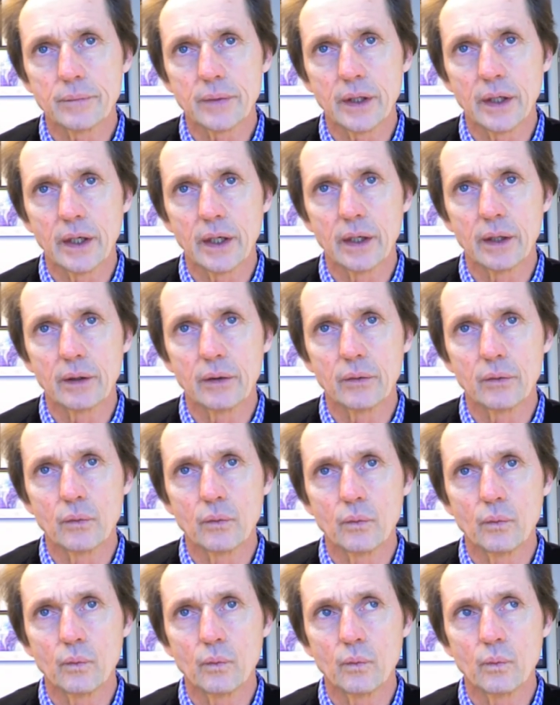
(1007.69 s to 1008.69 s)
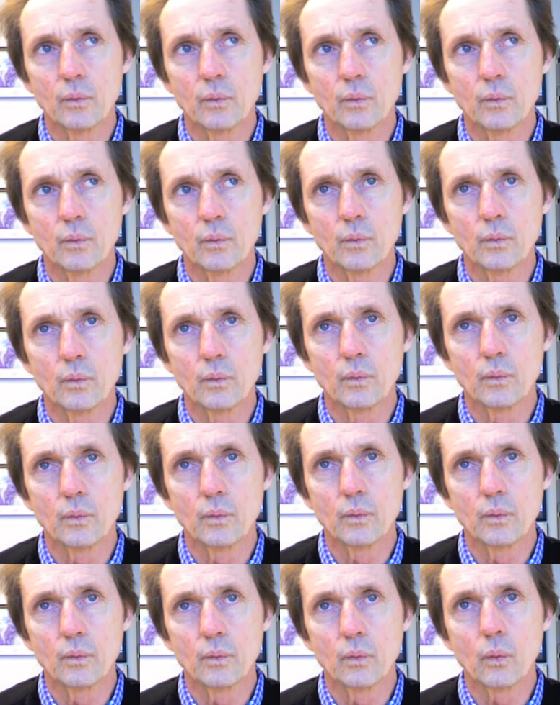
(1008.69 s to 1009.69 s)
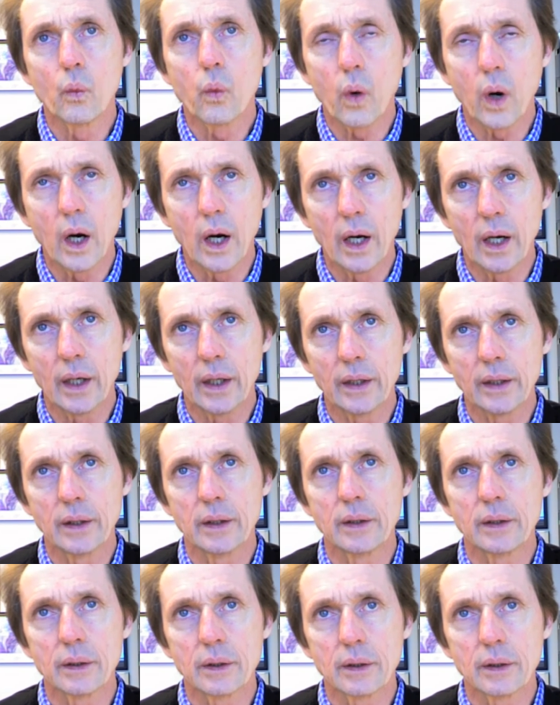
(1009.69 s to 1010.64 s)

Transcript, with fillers: and why